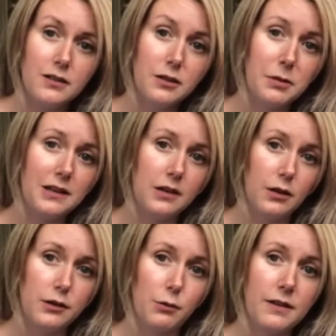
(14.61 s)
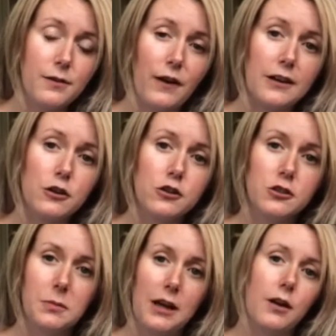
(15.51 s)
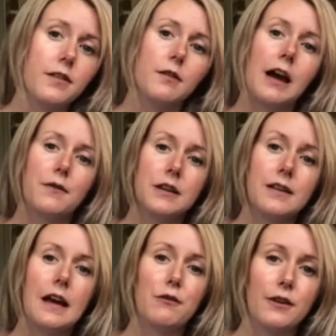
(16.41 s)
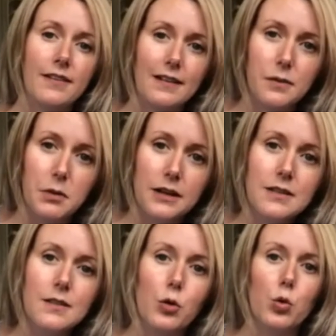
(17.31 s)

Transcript: depending on your risk factors. You may also have it every six months